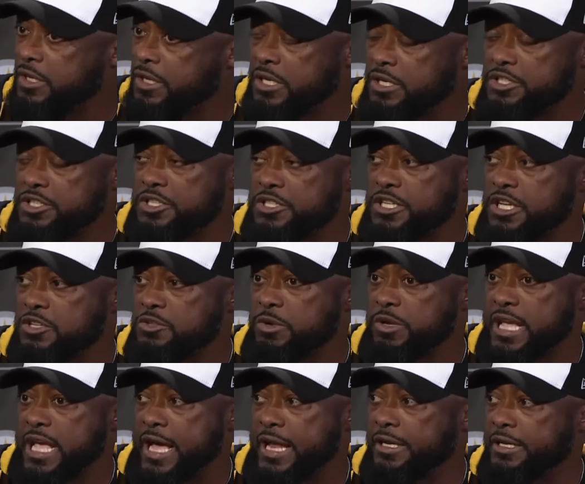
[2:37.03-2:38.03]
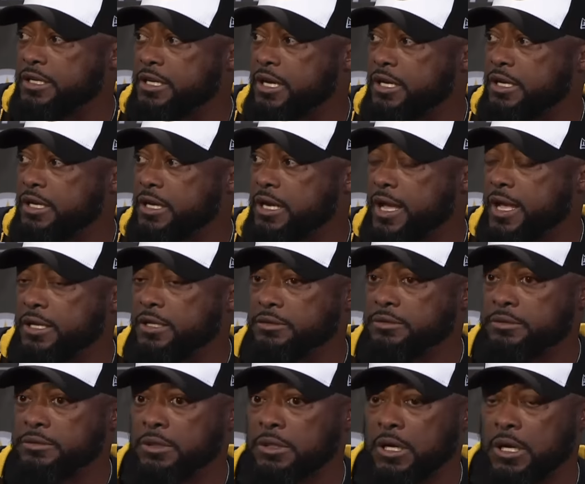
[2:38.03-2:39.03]
It just says we got it done today.
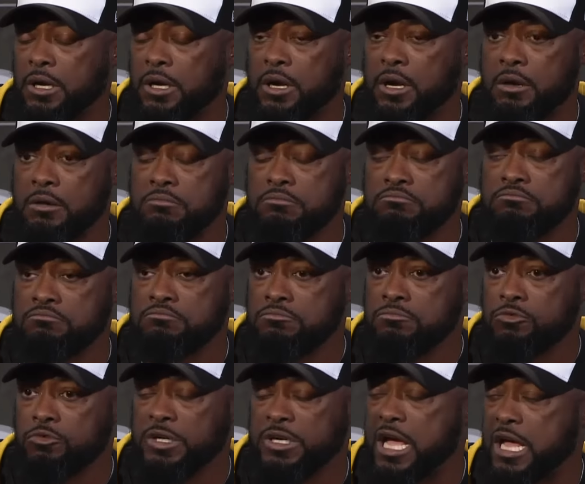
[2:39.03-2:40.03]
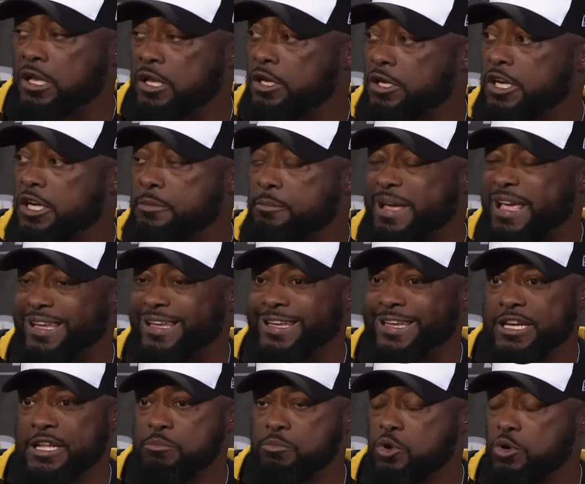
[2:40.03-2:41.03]
We're not looking to make
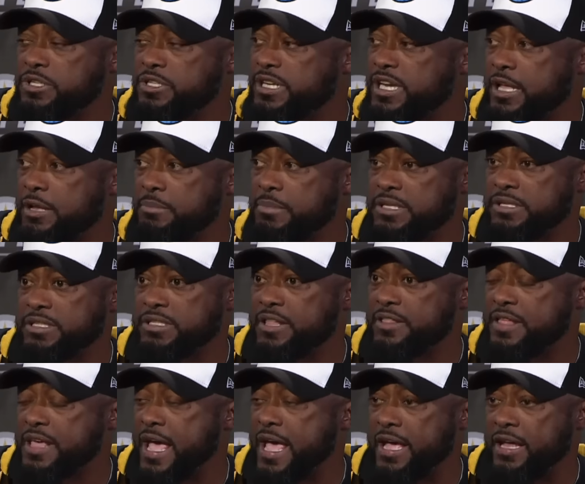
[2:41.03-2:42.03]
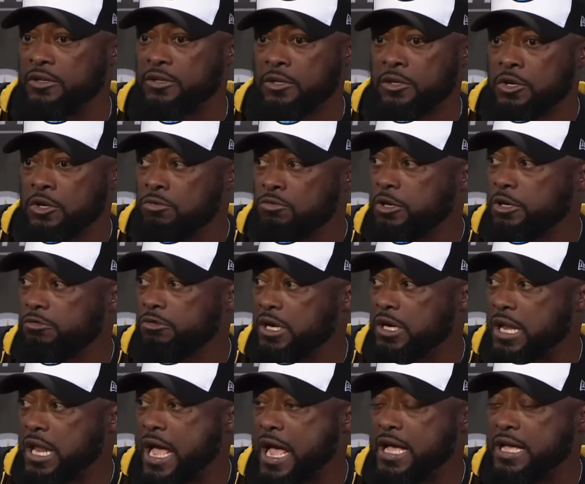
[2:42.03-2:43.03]
any more statements than that. We
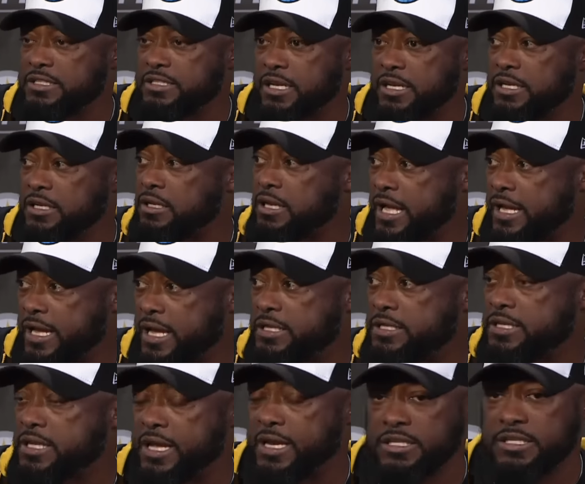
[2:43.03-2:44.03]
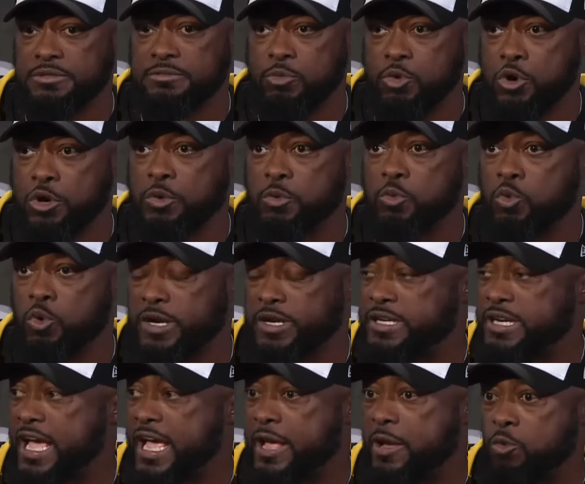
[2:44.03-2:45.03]
realize that, like I said, it's more than one
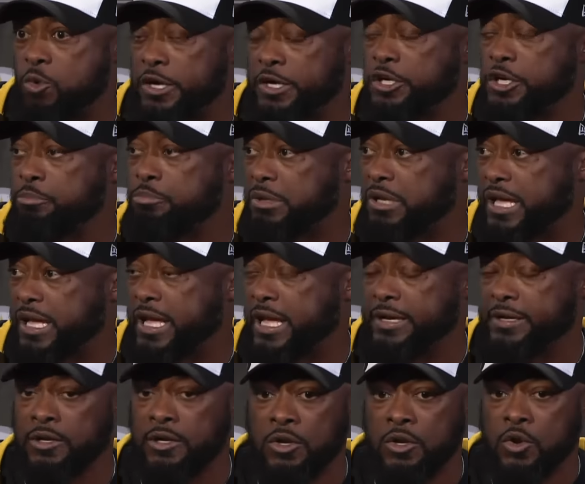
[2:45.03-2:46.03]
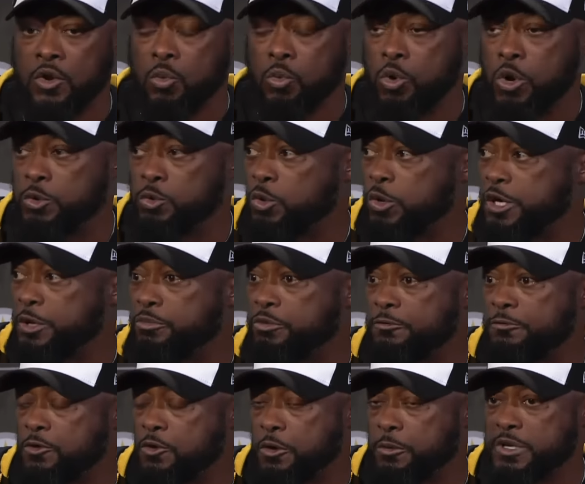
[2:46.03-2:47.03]
day, one good plan, one winning
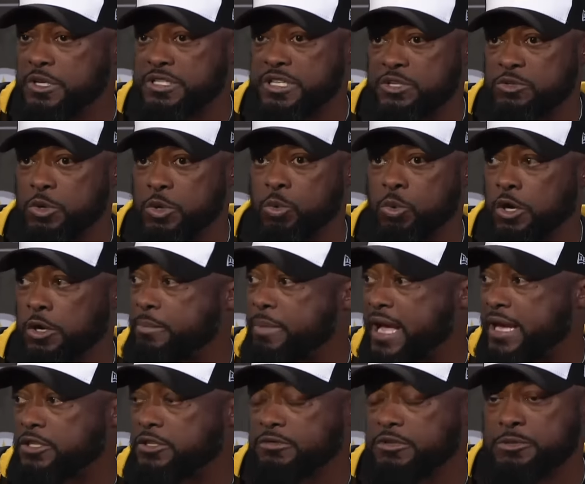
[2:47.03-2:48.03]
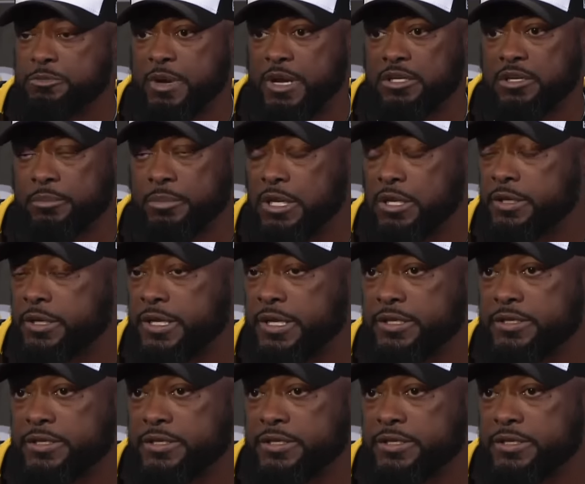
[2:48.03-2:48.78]
performance as we work back to respectability.